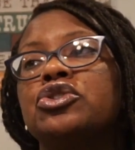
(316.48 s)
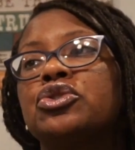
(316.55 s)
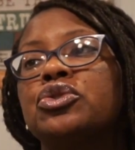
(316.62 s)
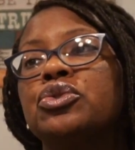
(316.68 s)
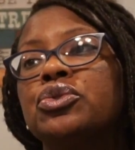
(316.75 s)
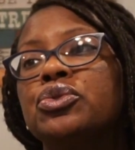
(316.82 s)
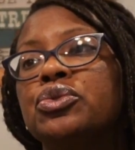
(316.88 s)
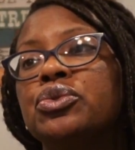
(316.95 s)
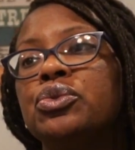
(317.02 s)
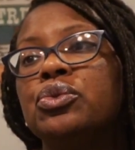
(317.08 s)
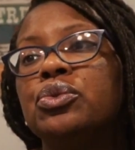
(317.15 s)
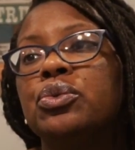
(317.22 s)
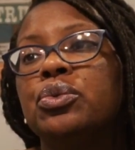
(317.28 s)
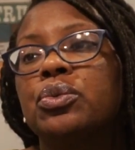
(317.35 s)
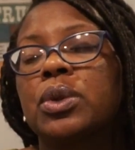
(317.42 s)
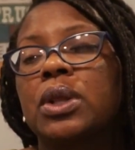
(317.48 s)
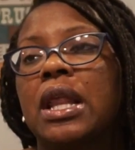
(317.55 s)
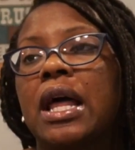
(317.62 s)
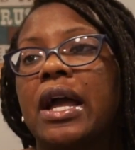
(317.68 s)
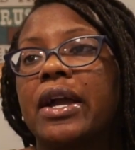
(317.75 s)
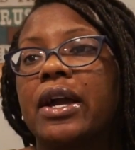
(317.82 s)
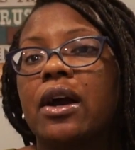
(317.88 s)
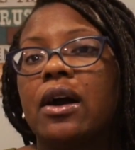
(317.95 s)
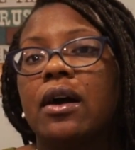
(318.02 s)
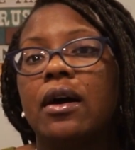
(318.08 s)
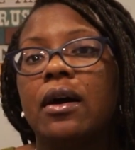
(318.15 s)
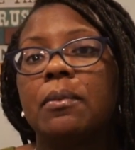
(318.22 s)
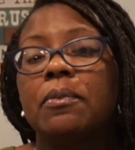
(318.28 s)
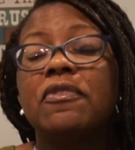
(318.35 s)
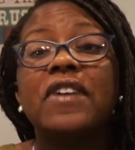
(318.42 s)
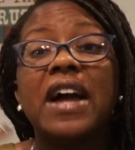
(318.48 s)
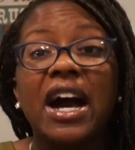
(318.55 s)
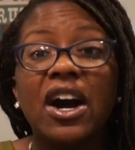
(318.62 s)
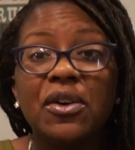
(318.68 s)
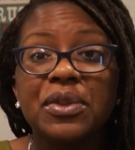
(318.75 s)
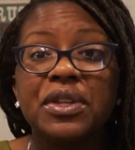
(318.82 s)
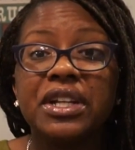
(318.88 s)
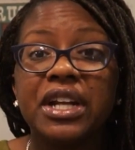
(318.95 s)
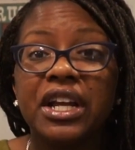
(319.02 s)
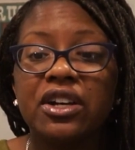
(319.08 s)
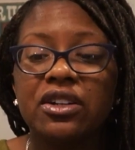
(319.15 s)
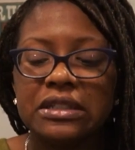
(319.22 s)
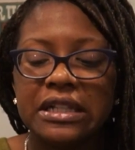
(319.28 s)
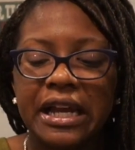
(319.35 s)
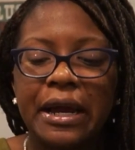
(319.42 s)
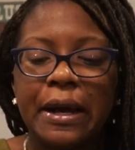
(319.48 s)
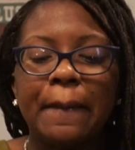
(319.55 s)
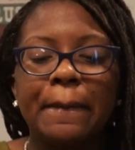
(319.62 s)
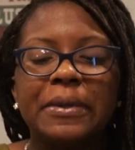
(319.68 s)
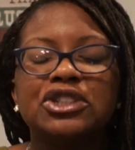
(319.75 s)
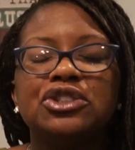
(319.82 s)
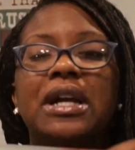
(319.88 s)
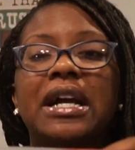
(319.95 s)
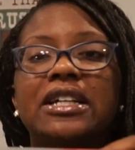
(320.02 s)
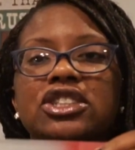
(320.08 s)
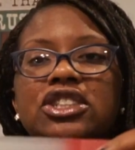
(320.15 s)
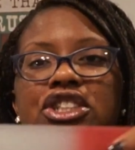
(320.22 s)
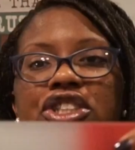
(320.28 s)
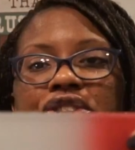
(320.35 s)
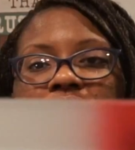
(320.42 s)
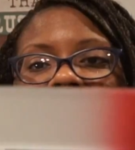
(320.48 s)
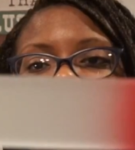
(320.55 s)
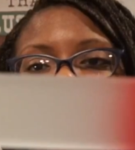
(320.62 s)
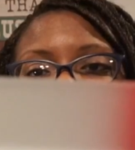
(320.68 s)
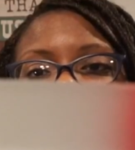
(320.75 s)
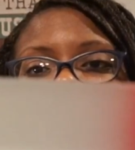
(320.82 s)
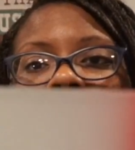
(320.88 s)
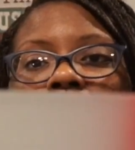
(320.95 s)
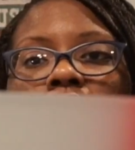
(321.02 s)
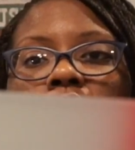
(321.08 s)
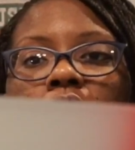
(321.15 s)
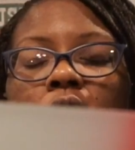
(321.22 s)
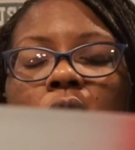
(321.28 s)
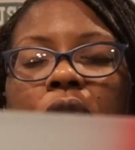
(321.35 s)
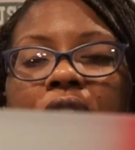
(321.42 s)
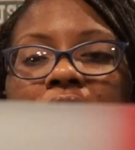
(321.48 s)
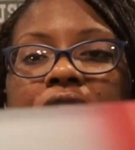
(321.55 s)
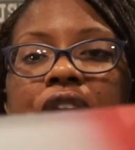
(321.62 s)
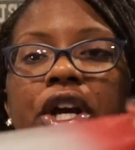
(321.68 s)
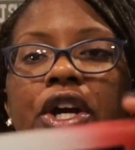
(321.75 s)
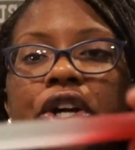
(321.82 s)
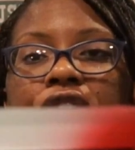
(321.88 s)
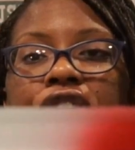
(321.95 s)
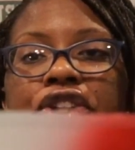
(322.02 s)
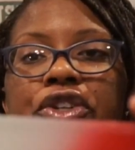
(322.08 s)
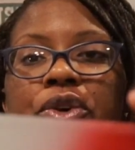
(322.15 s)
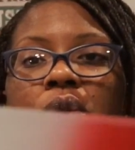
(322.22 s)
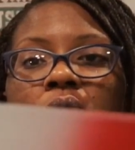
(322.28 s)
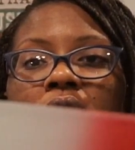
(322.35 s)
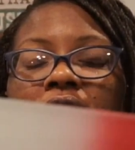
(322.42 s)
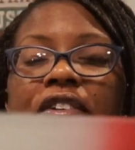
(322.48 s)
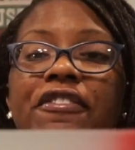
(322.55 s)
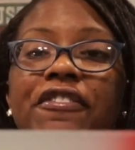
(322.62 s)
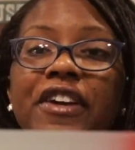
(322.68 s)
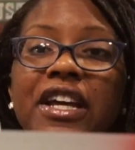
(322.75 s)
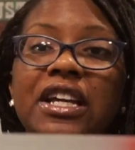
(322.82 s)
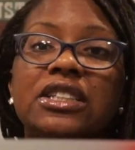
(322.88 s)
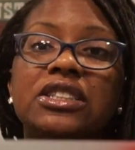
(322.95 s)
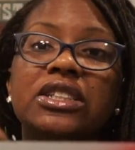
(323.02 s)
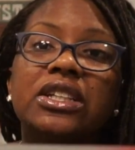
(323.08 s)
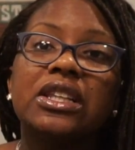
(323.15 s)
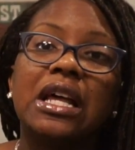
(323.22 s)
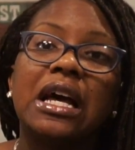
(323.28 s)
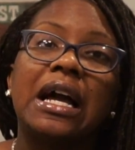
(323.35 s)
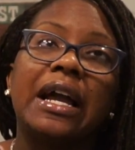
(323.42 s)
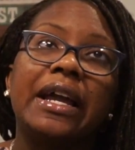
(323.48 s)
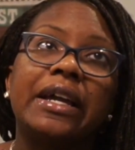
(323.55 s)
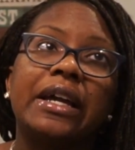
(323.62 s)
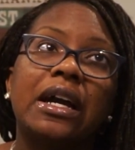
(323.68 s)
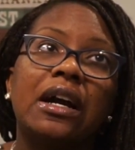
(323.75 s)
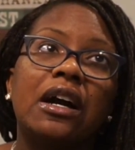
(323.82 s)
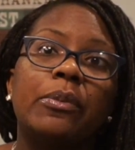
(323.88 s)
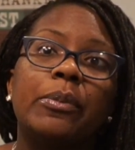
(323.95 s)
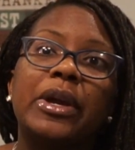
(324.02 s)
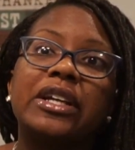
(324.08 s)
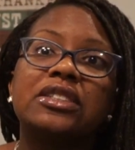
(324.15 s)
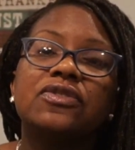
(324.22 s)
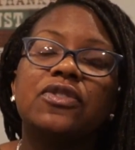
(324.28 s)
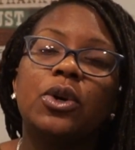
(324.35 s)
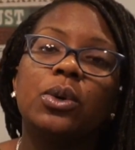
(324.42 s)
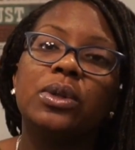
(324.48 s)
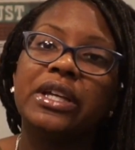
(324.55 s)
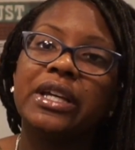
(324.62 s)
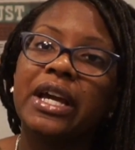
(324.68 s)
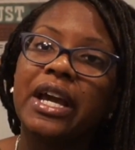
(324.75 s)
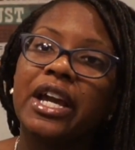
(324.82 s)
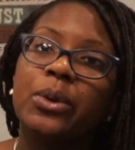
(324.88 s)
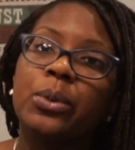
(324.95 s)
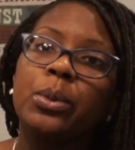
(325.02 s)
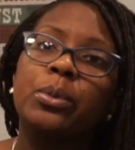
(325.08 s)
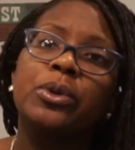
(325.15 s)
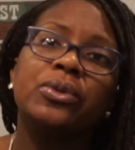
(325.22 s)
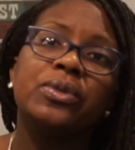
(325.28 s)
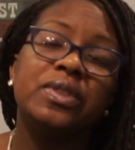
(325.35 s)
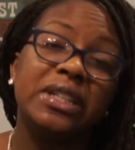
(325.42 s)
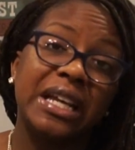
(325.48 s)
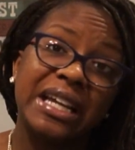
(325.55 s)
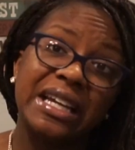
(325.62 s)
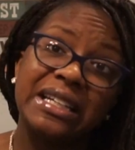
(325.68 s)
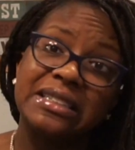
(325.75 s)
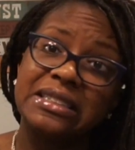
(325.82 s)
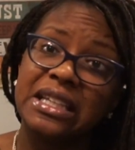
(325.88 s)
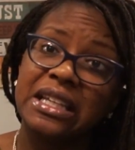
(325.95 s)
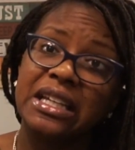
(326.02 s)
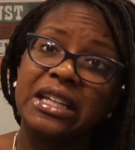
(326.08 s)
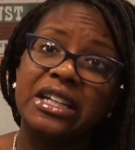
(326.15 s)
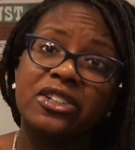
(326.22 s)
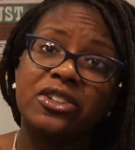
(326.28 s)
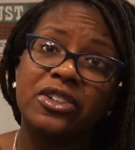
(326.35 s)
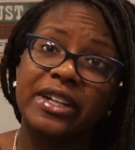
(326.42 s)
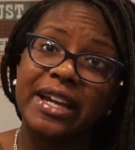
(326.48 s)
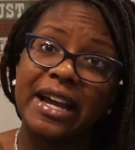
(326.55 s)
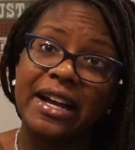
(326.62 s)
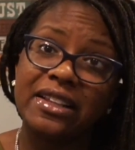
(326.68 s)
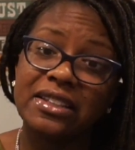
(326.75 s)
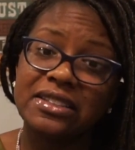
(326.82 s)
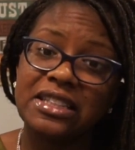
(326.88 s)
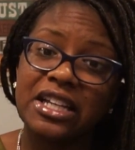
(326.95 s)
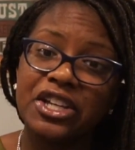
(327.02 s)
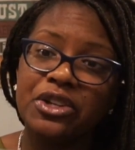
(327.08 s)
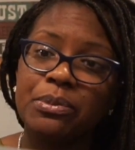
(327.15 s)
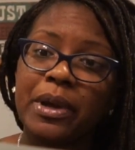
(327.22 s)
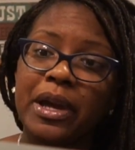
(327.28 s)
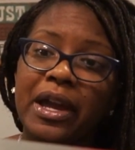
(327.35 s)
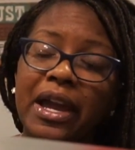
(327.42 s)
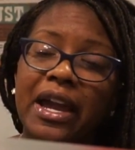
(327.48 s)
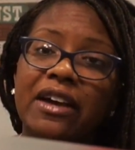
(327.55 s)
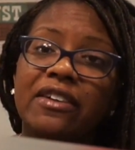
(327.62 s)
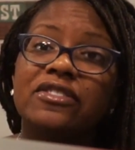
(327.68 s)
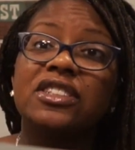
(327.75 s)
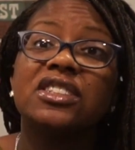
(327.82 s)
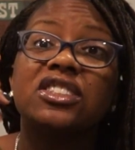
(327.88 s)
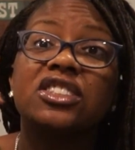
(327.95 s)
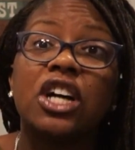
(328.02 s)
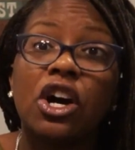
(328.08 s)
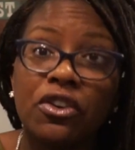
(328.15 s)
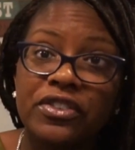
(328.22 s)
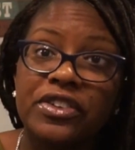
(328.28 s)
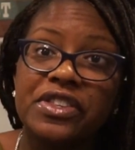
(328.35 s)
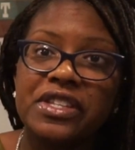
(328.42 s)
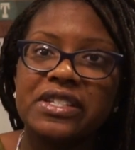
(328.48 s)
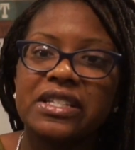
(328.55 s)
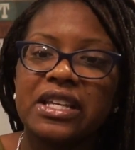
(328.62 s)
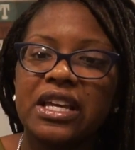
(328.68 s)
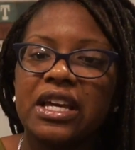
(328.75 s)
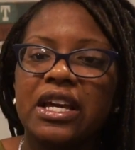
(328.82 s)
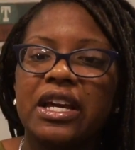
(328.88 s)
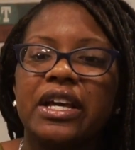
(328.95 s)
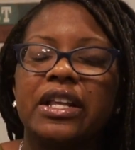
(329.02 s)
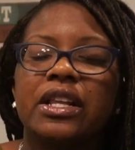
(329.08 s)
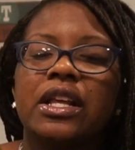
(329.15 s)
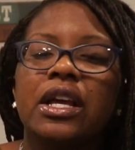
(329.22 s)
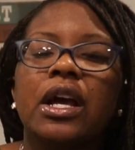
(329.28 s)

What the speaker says: to like file the nail down, but you actually use it on your feet to like exfoliate, remove dead skin or callus that you may have, to soften the skin.